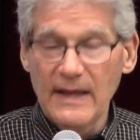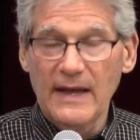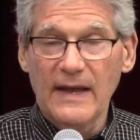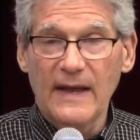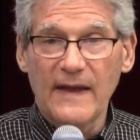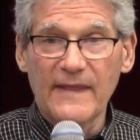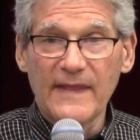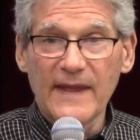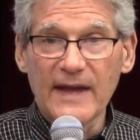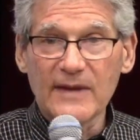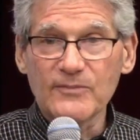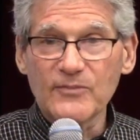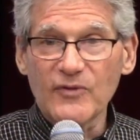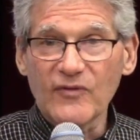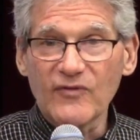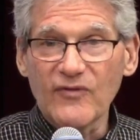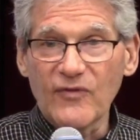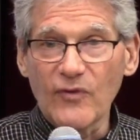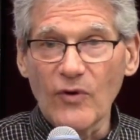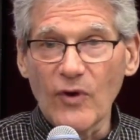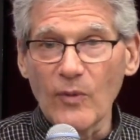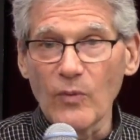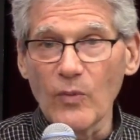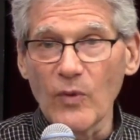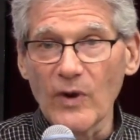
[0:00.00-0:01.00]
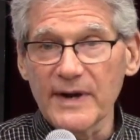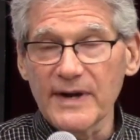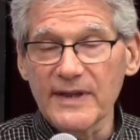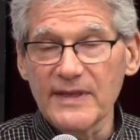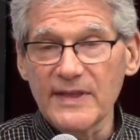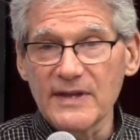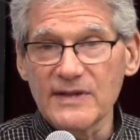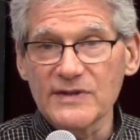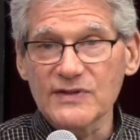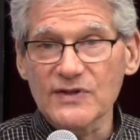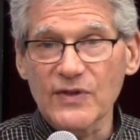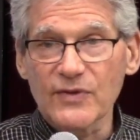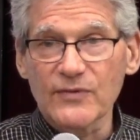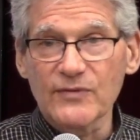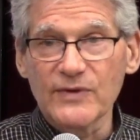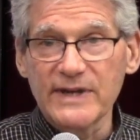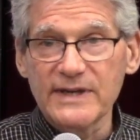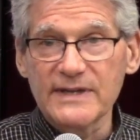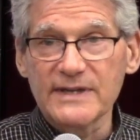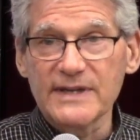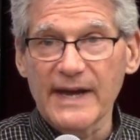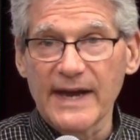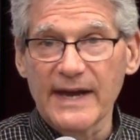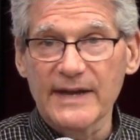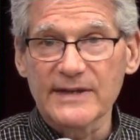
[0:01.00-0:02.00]
and then perform one of these
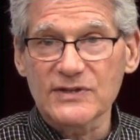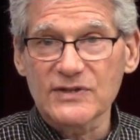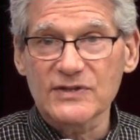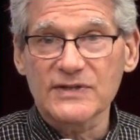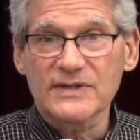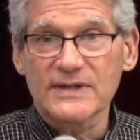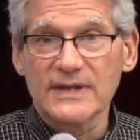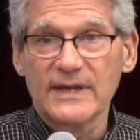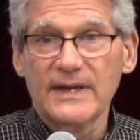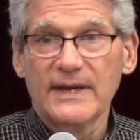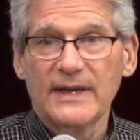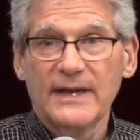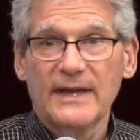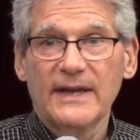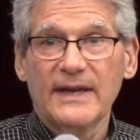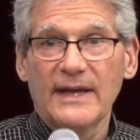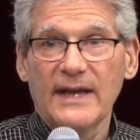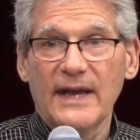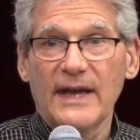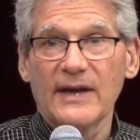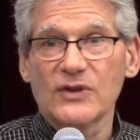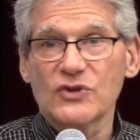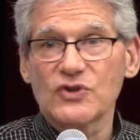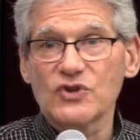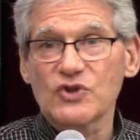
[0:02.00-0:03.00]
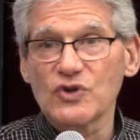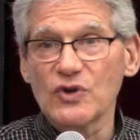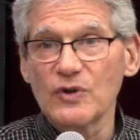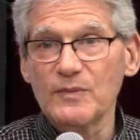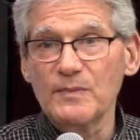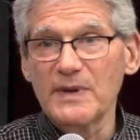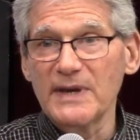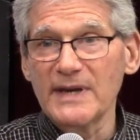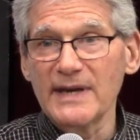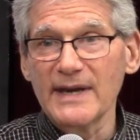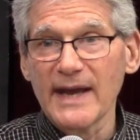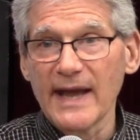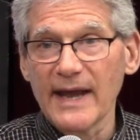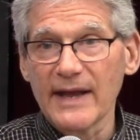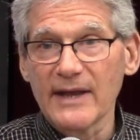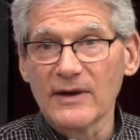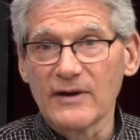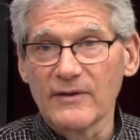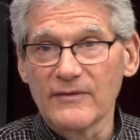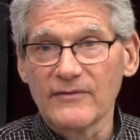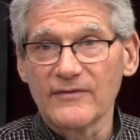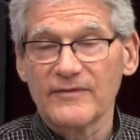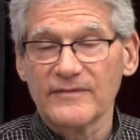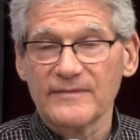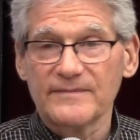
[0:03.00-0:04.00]
3 tests, and it should be
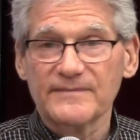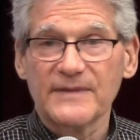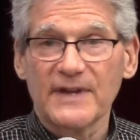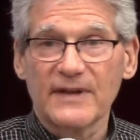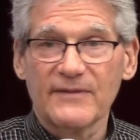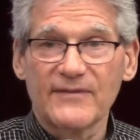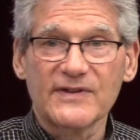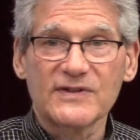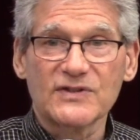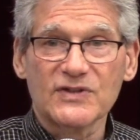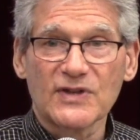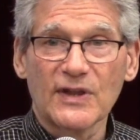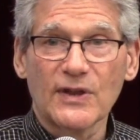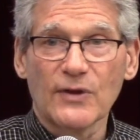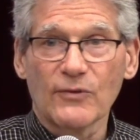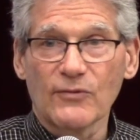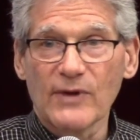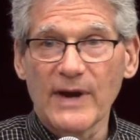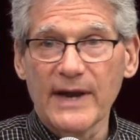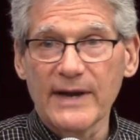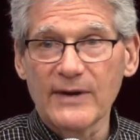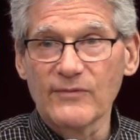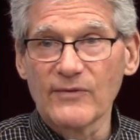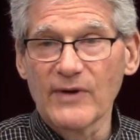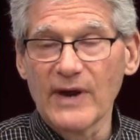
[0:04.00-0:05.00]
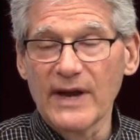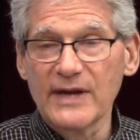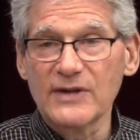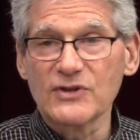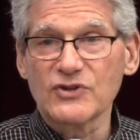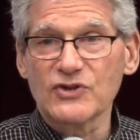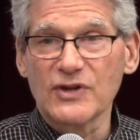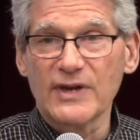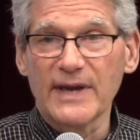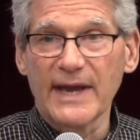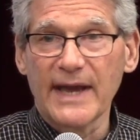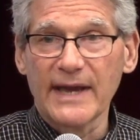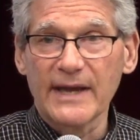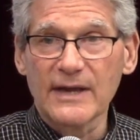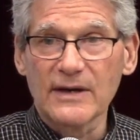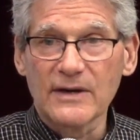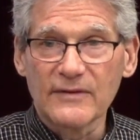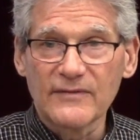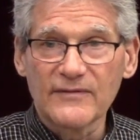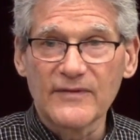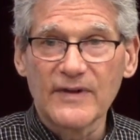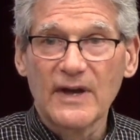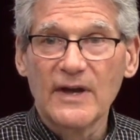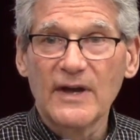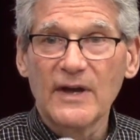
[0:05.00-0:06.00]
negative. If it's in the right range and
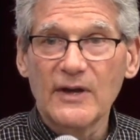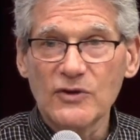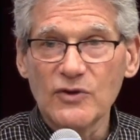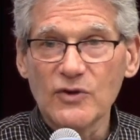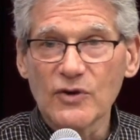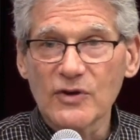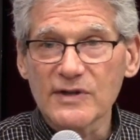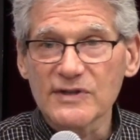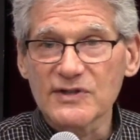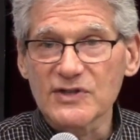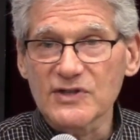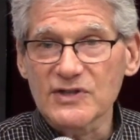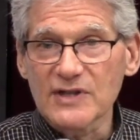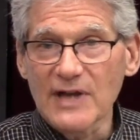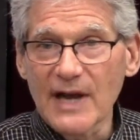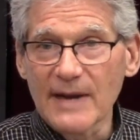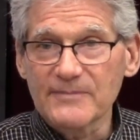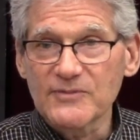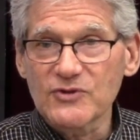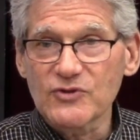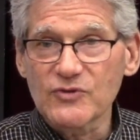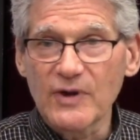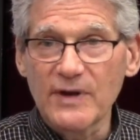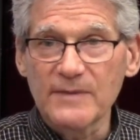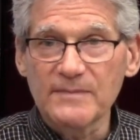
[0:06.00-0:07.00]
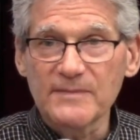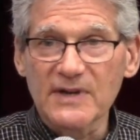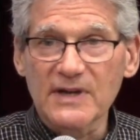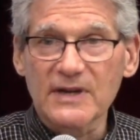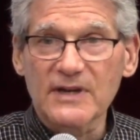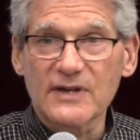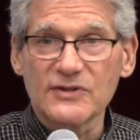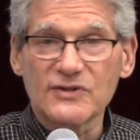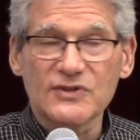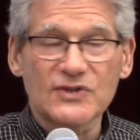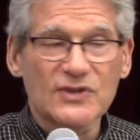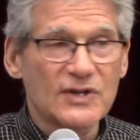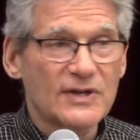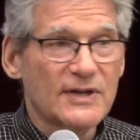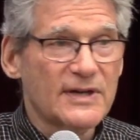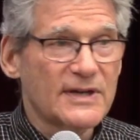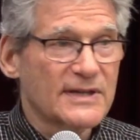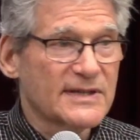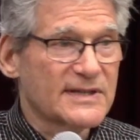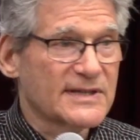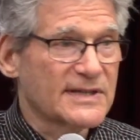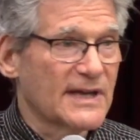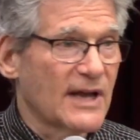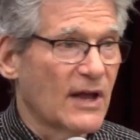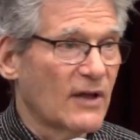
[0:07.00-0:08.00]
negative, you can stop treatment, consider
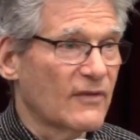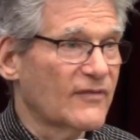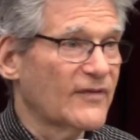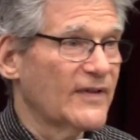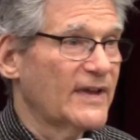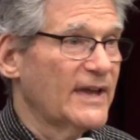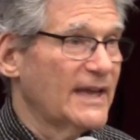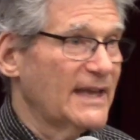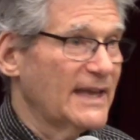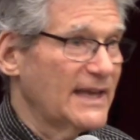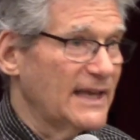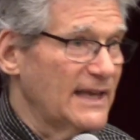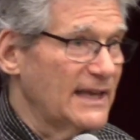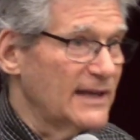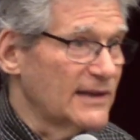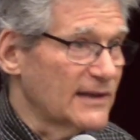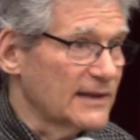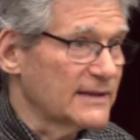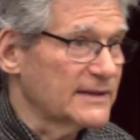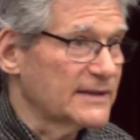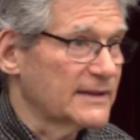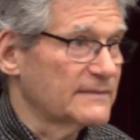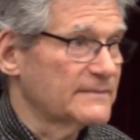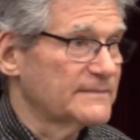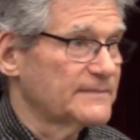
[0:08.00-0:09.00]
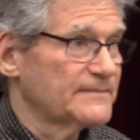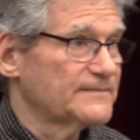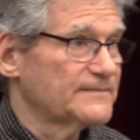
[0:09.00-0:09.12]
yourself healed.